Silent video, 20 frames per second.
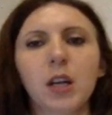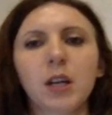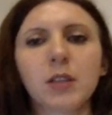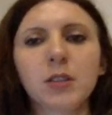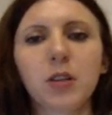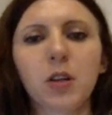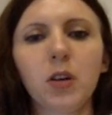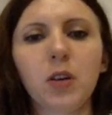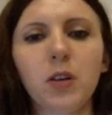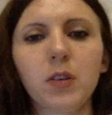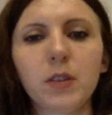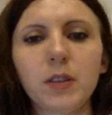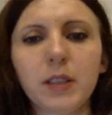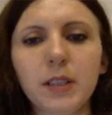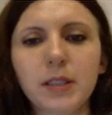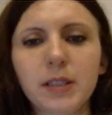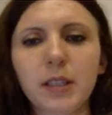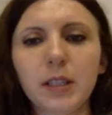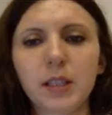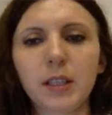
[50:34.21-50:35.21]
So
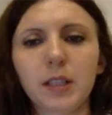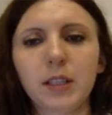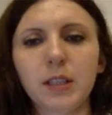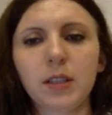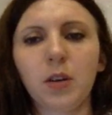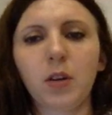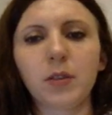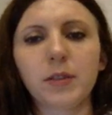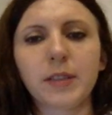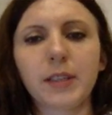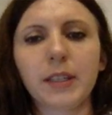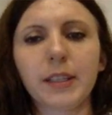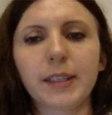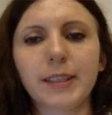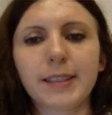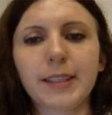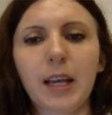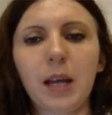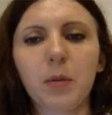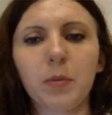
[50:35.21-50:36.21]
this is also an
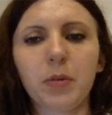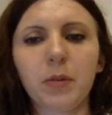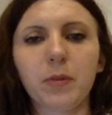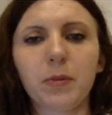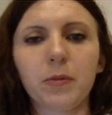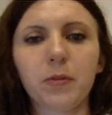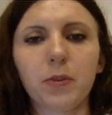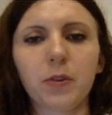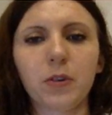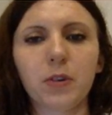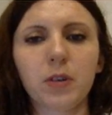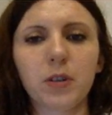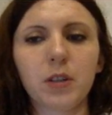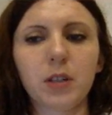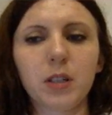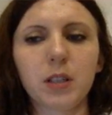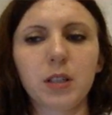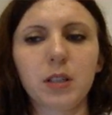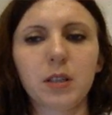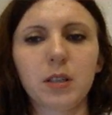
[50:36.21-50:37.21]
example
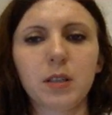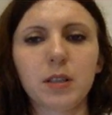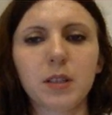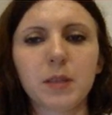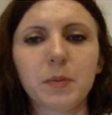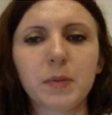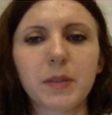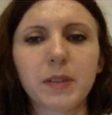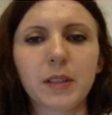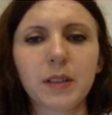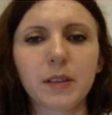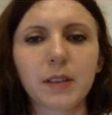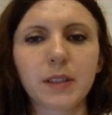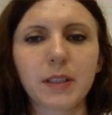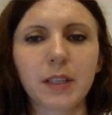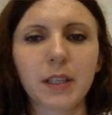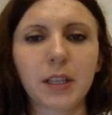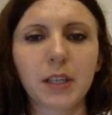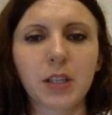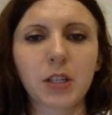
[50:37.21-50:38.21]
for
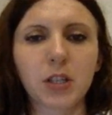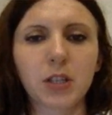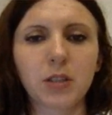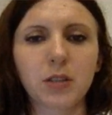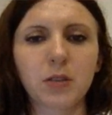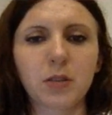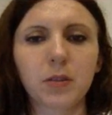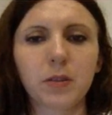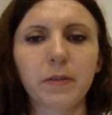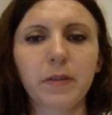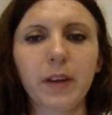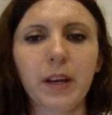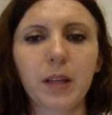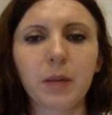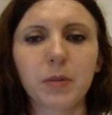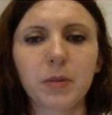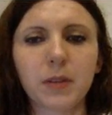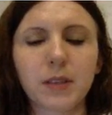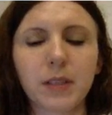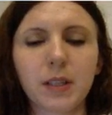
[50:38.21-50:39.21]
specialization. So
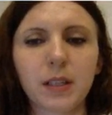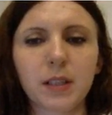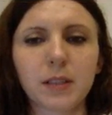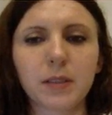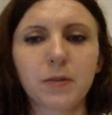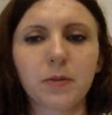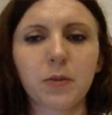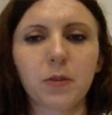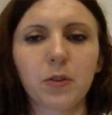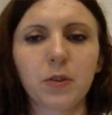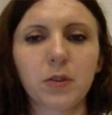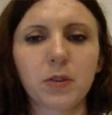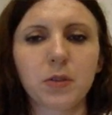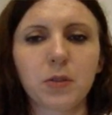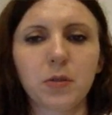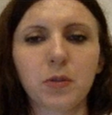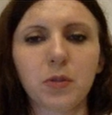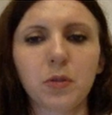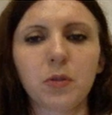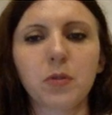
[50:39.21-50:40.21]
developer Salesforce,
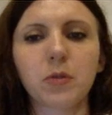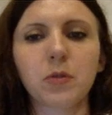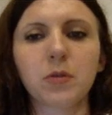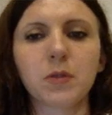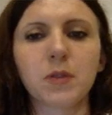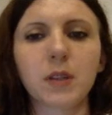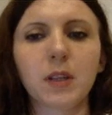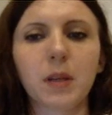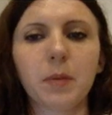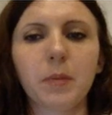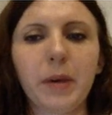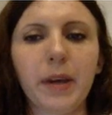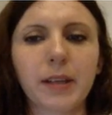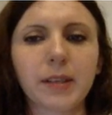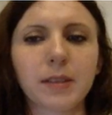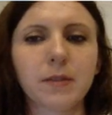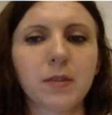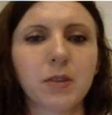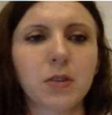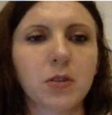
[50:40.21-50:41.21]
or you use
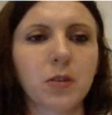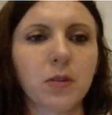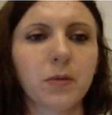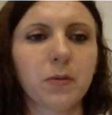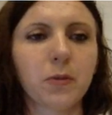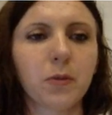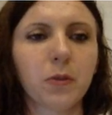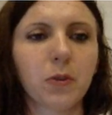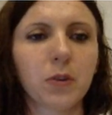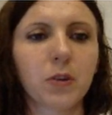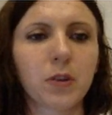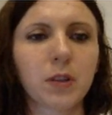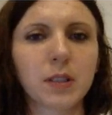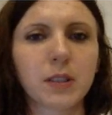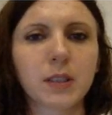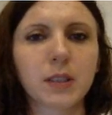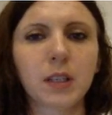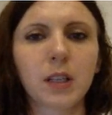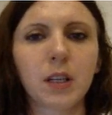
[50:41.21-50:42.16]
Apex Visual Force.